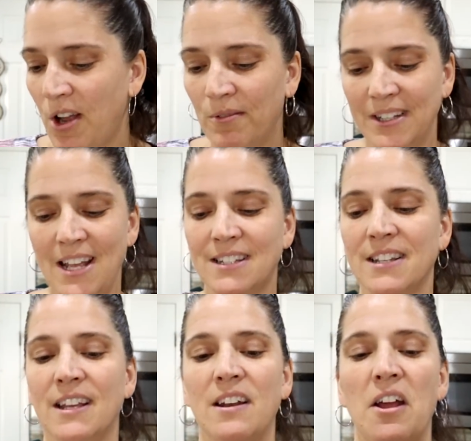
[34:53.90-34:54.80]
Oh,
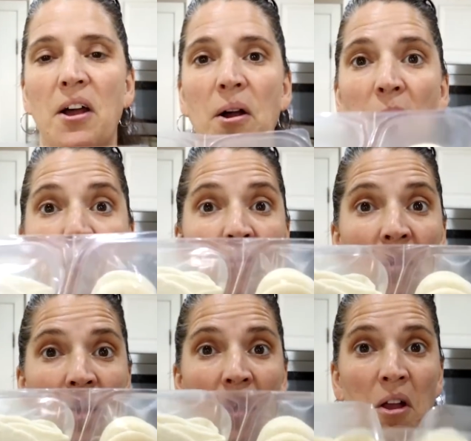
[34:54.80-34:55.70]
nice, good.
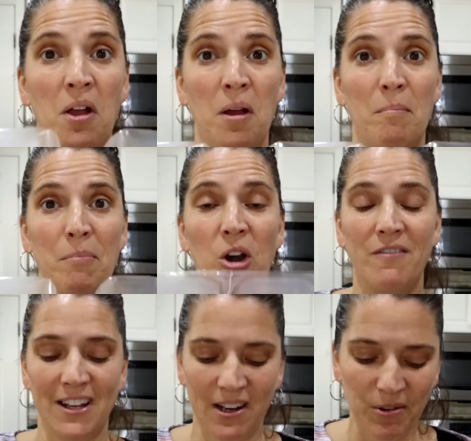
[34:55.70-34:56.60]

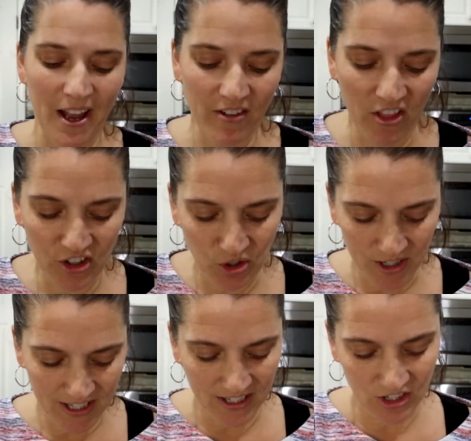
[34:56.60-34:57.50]
Perfect, and we have other
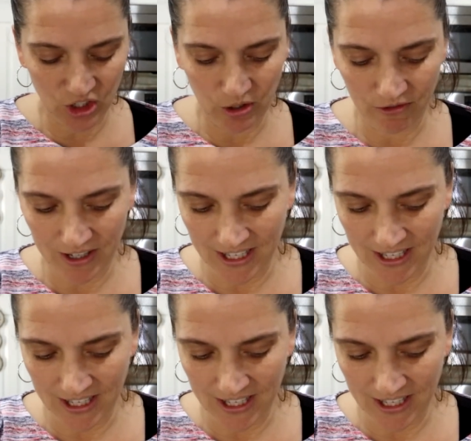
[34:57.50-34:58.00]
tortillas too if we